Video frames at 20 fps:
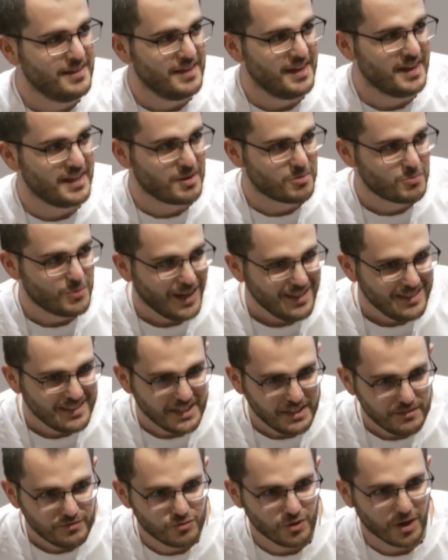And I'm quietly
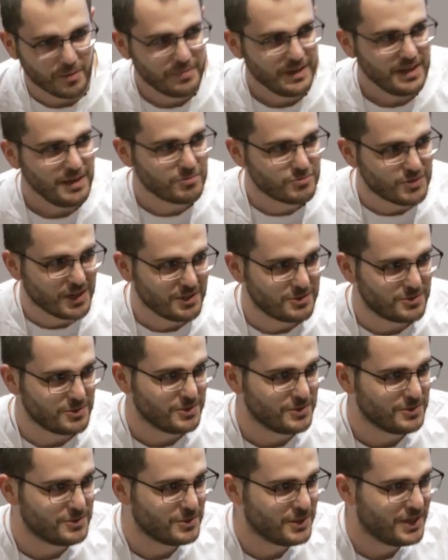eavesdropping, I'm trying
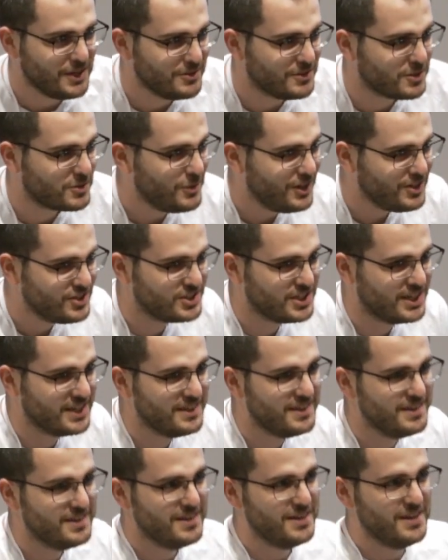to hear the
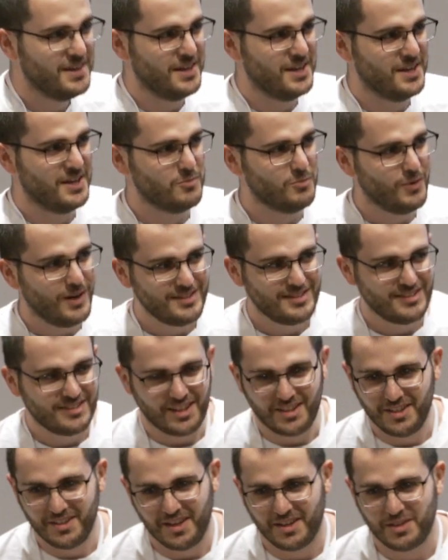question. And once
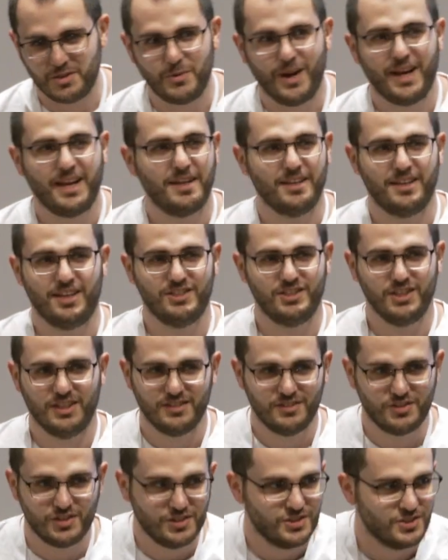I crack it, I
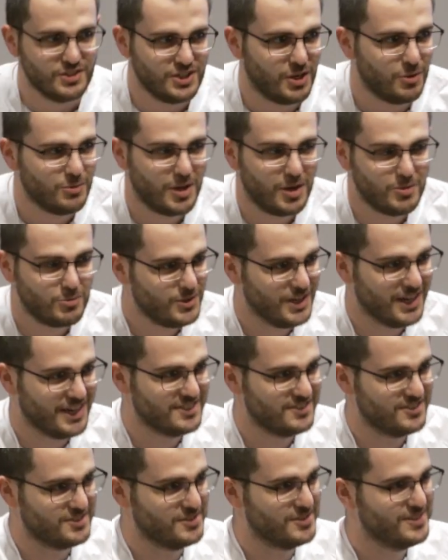just shout out the
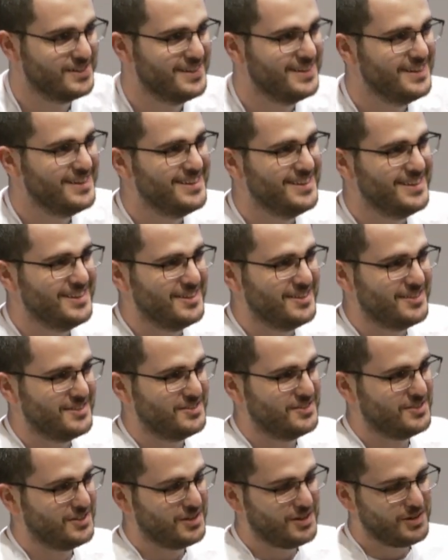answer.
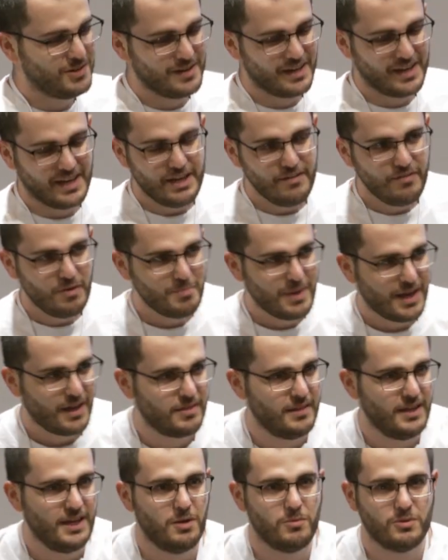So even back
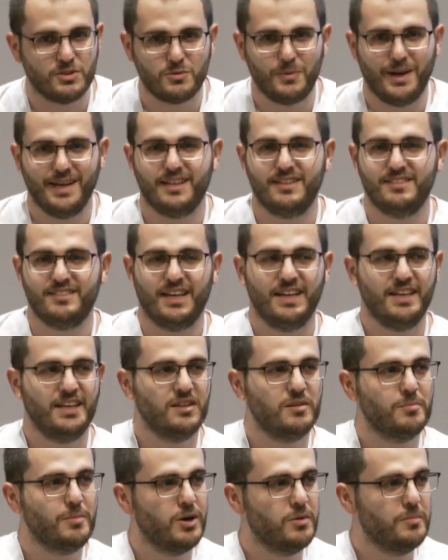then, I was quite excited
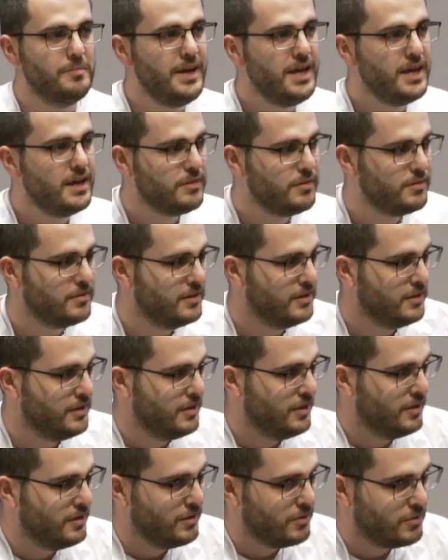about math,
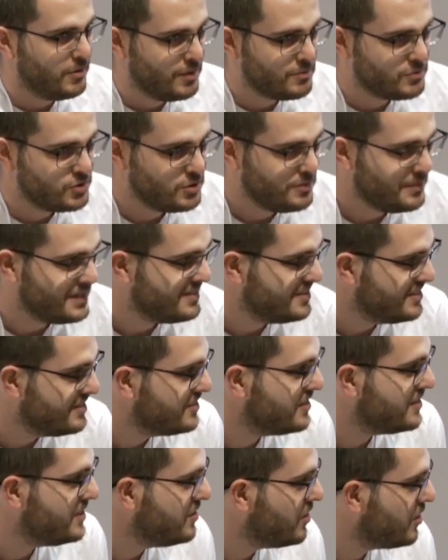though I'm sure my
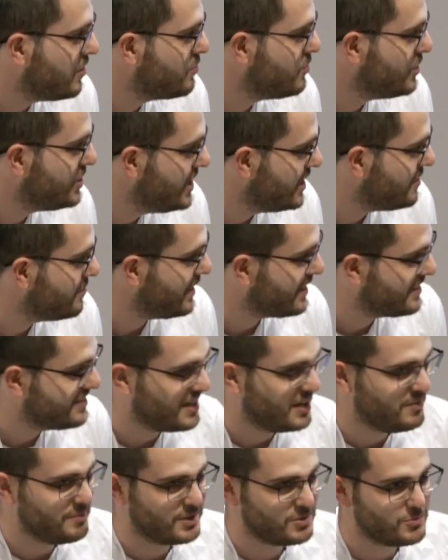sister did not appreciate my
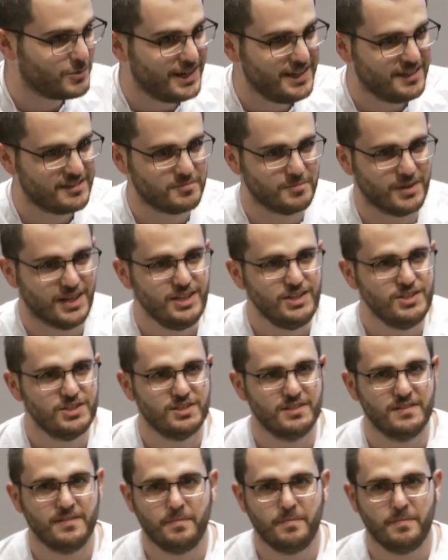excitement quite as much.